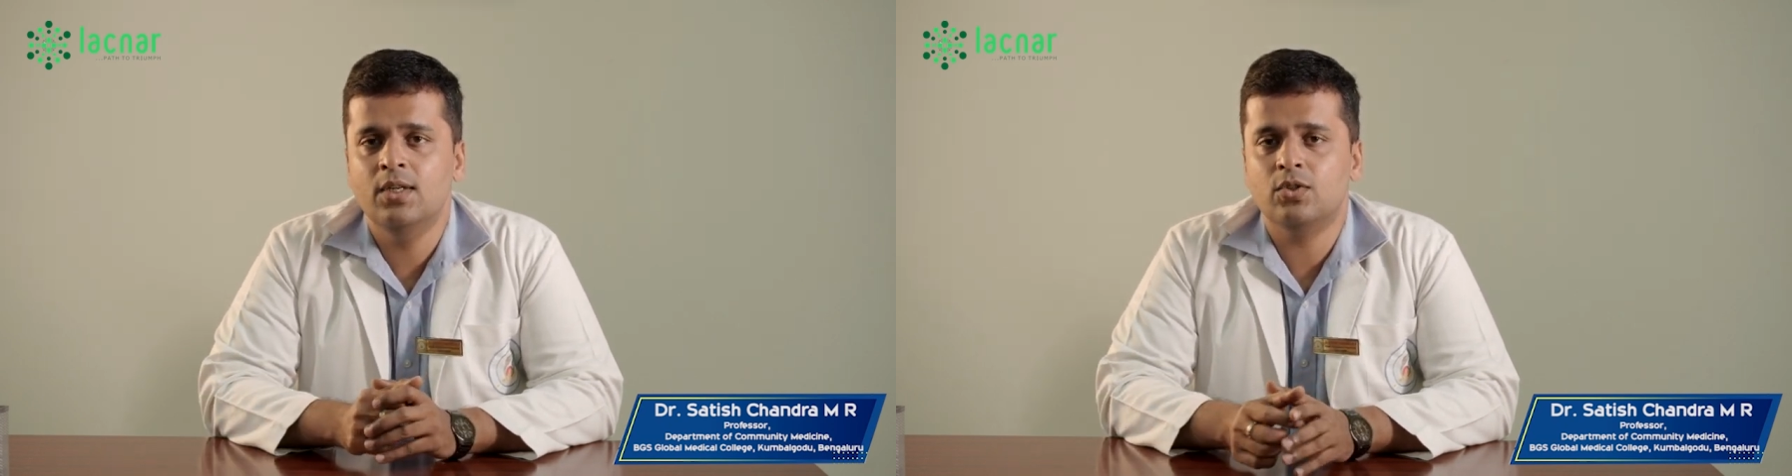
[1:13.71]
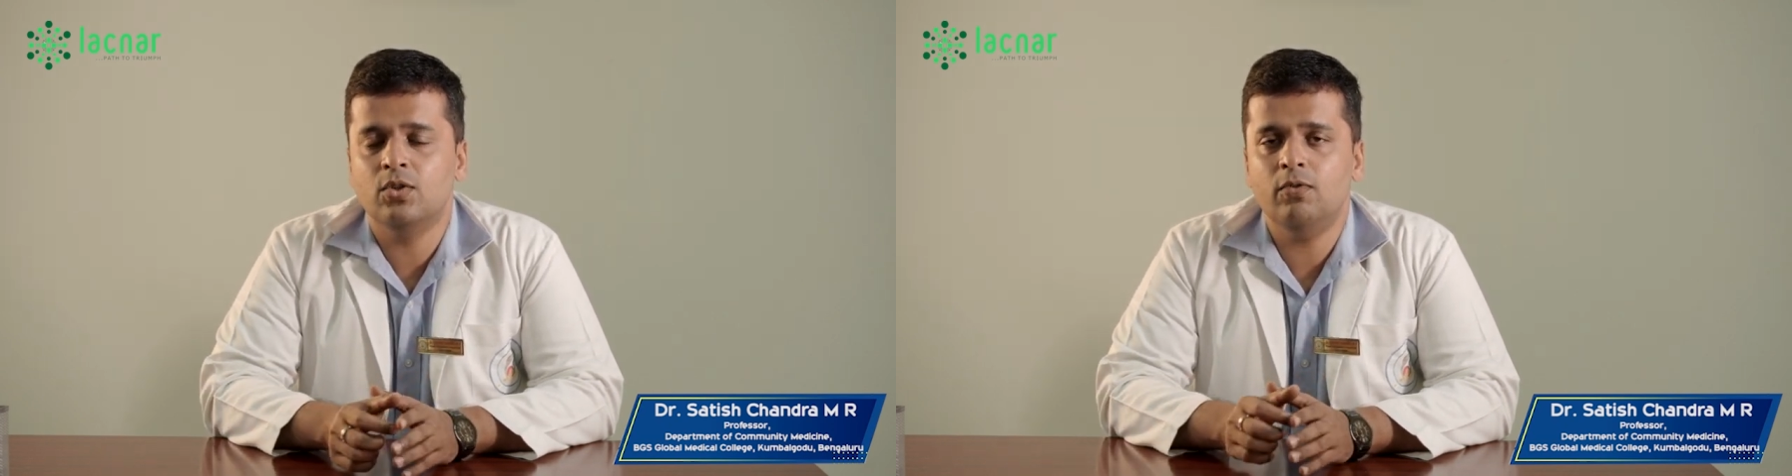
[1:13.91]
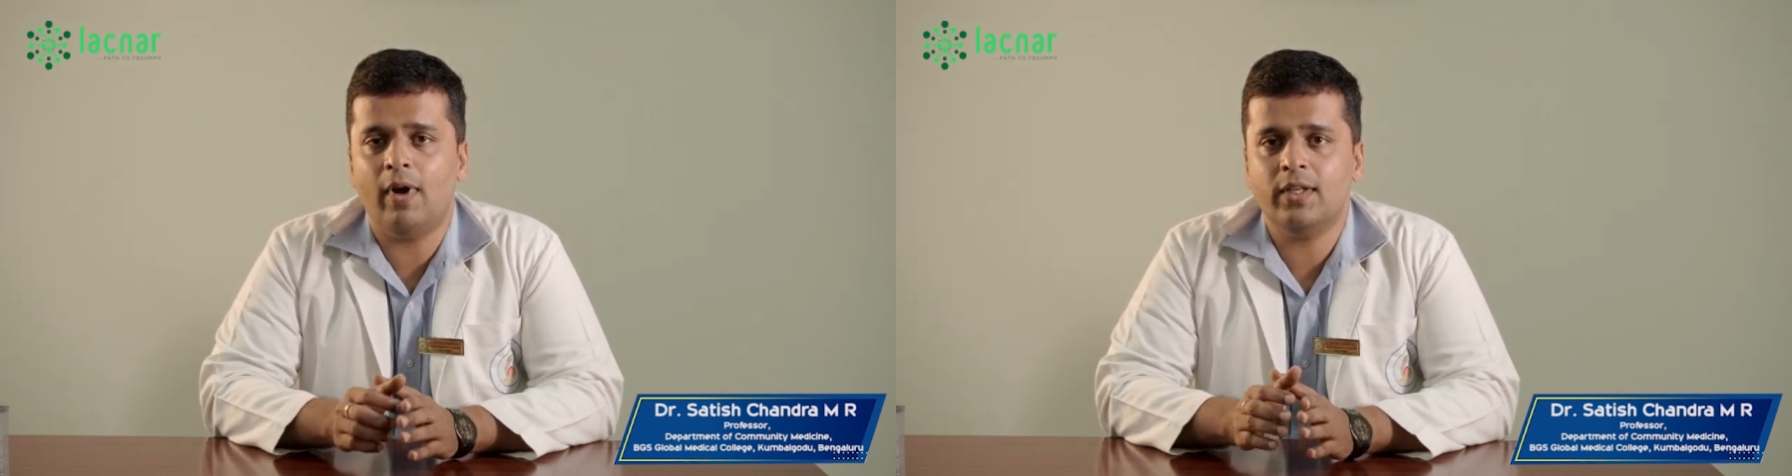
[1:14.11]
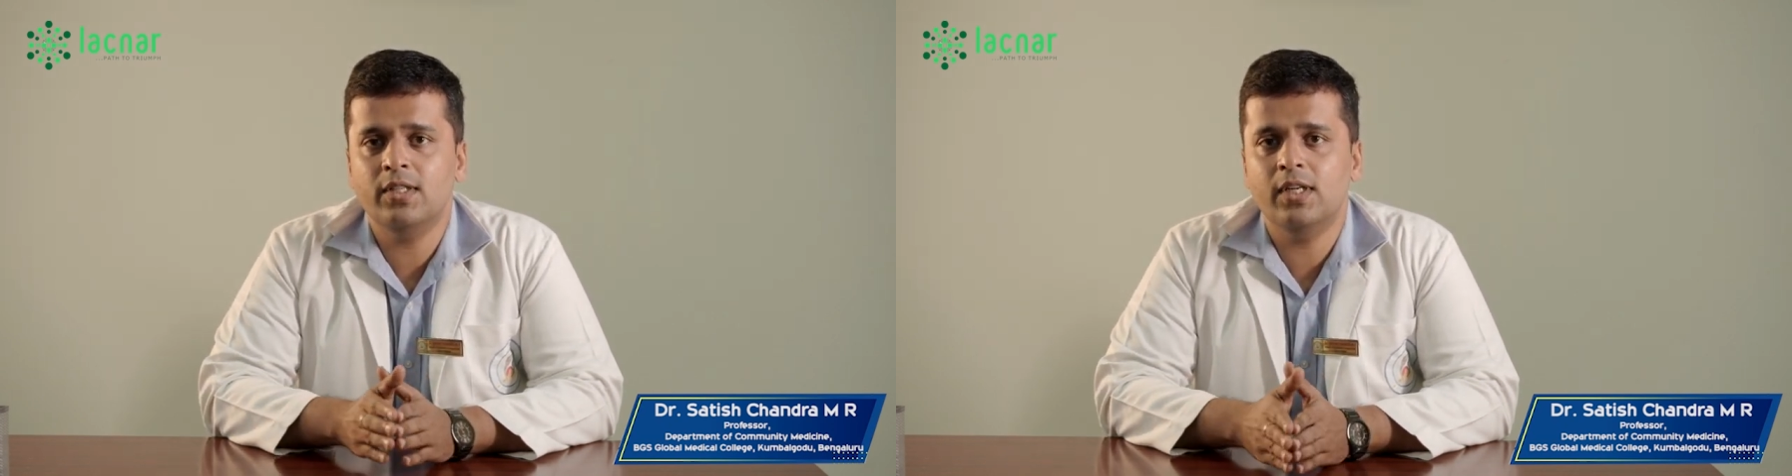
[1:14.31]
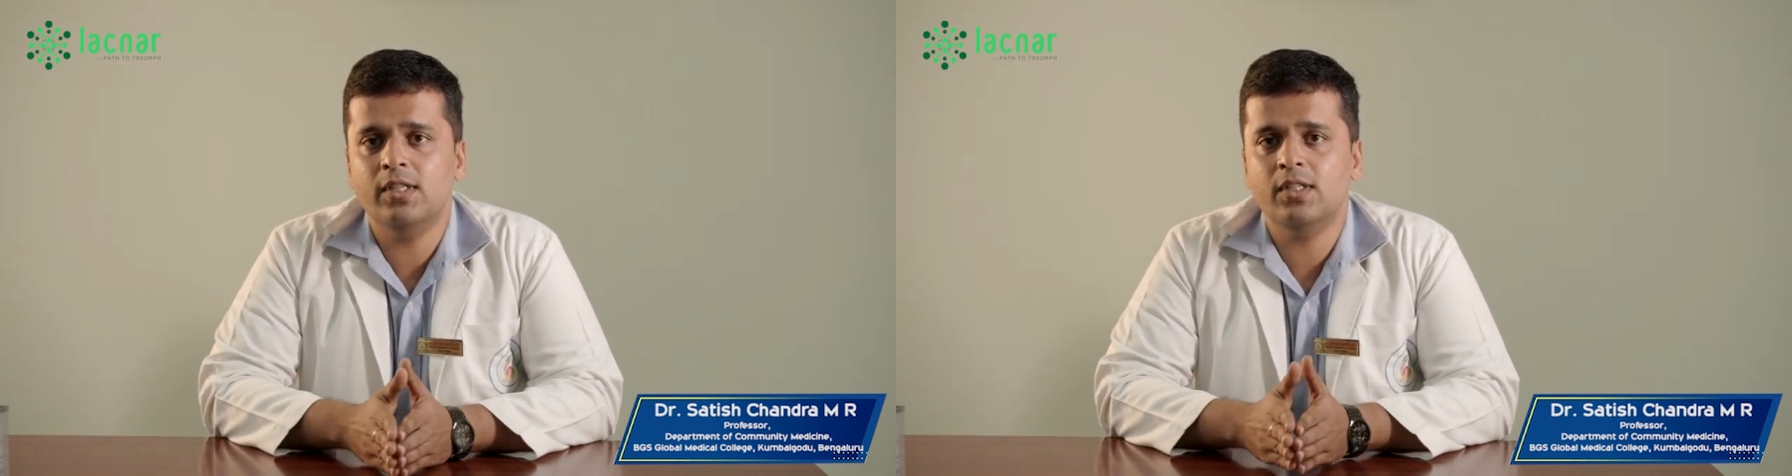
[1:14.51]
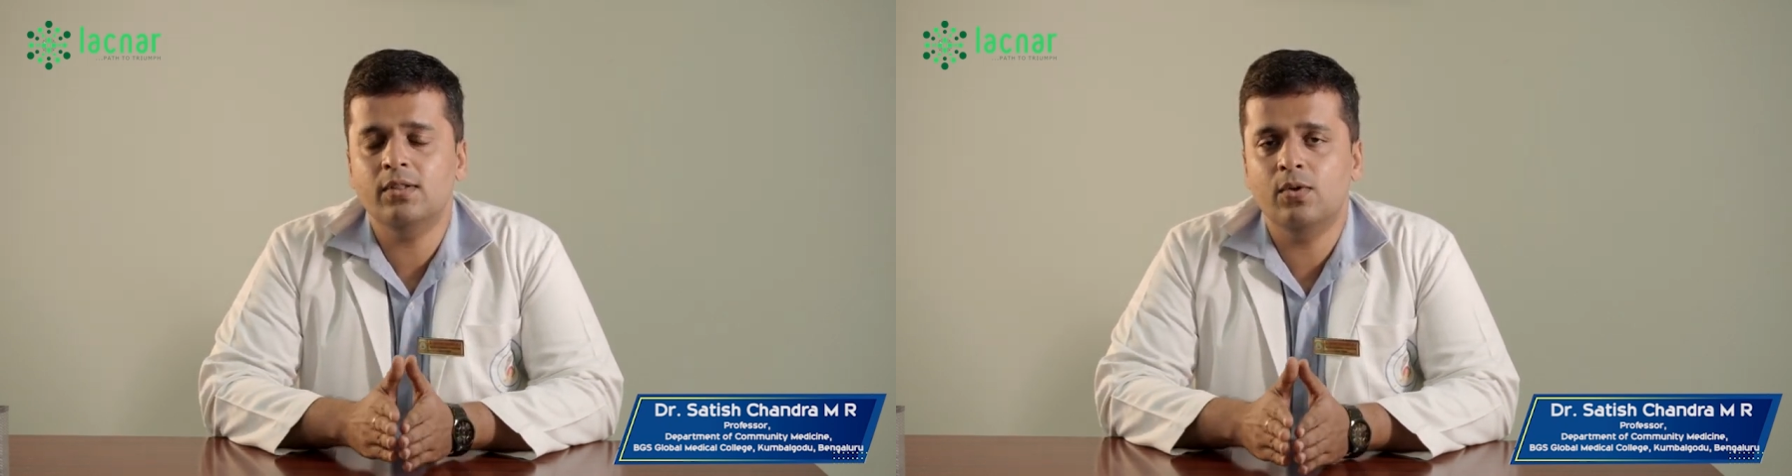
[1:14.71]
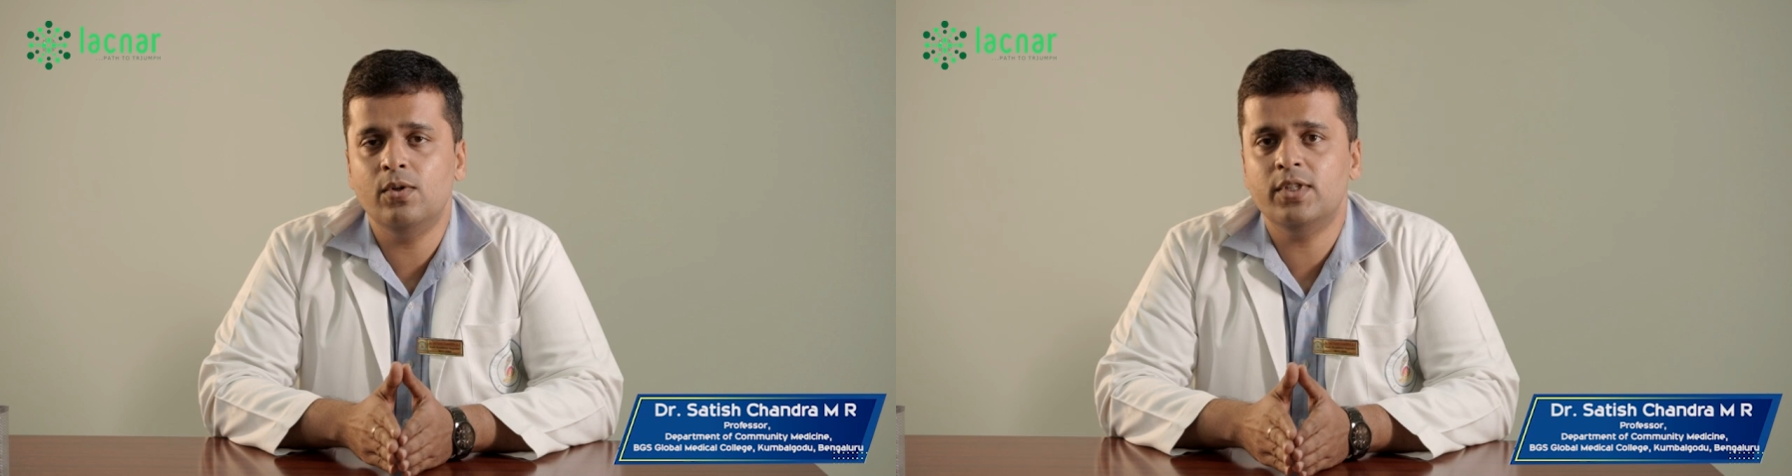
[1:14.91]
So vaccination cold